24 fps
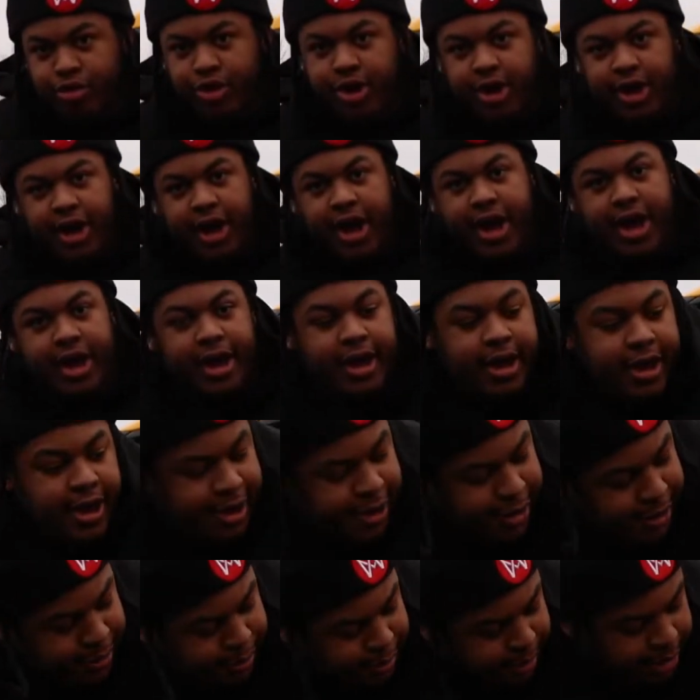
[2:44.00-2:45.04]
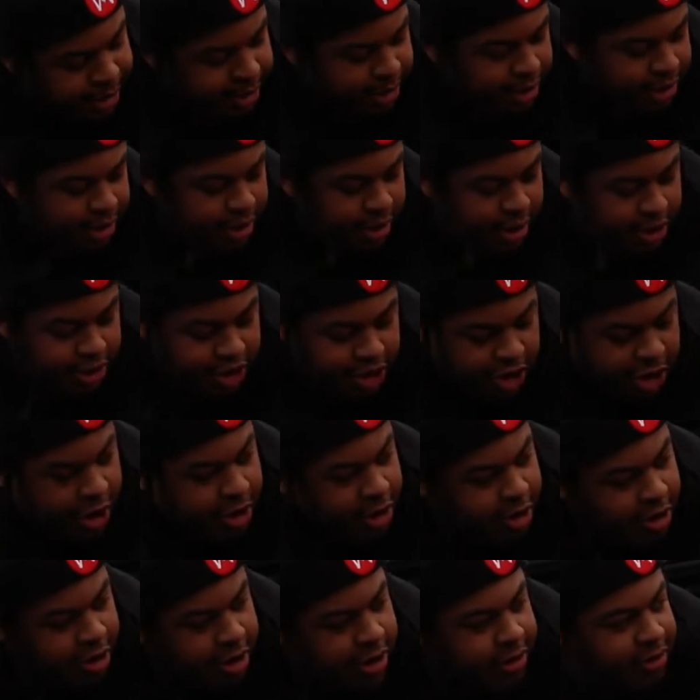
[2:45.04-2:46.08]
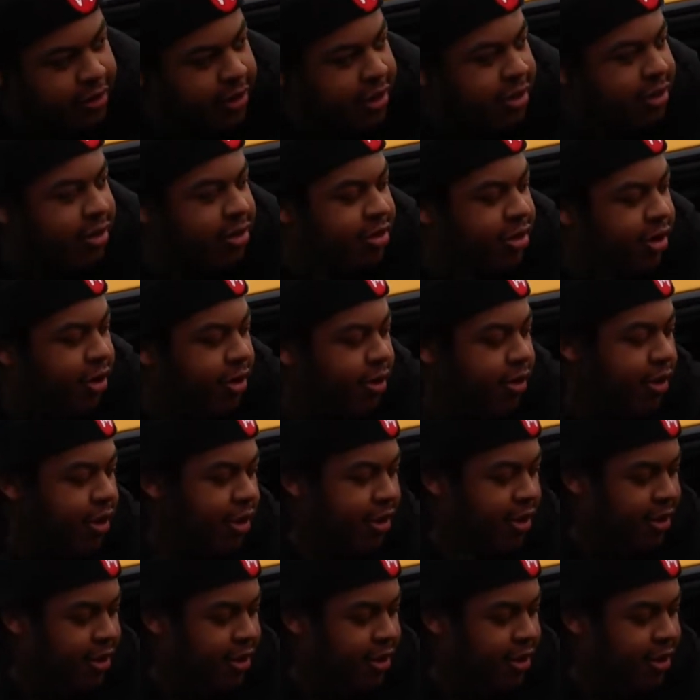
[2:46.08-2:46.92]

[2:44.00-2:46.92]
bring a chair or anything, so